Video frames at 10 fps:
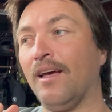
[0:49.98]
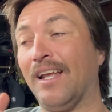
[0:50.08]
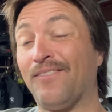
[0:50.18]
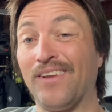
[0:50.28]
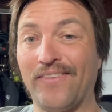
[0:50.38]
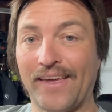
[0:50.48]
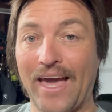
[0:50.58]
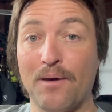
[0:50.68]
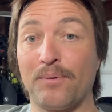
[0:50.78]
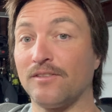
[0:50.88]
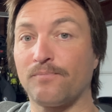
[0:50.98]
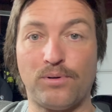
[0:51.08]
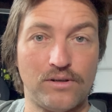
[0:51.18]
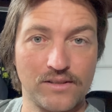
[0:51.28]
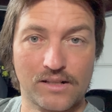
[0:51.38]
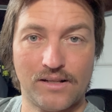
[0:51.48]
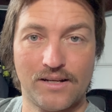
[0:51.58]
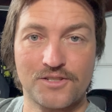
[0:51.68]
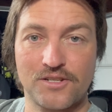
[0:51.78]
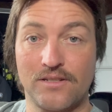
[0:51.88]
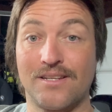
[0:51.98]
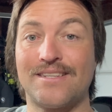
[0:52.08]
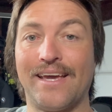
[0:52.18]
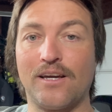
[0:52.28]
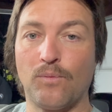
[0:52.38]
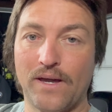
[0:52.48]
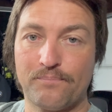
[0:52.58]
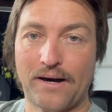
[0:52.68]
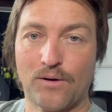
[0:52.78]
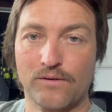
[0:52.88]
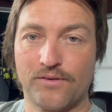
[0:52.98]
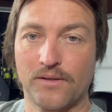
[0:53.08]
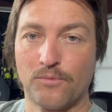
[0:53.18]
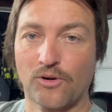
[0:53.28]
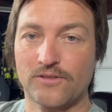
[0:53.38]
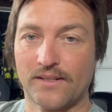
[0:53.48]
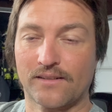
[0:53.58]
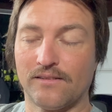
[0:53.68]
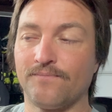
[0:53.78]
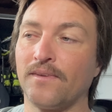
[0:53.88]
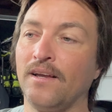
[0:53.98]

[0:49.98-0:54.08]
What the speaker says: If anything happens, pull on the clutch to take away power from the motorcycle.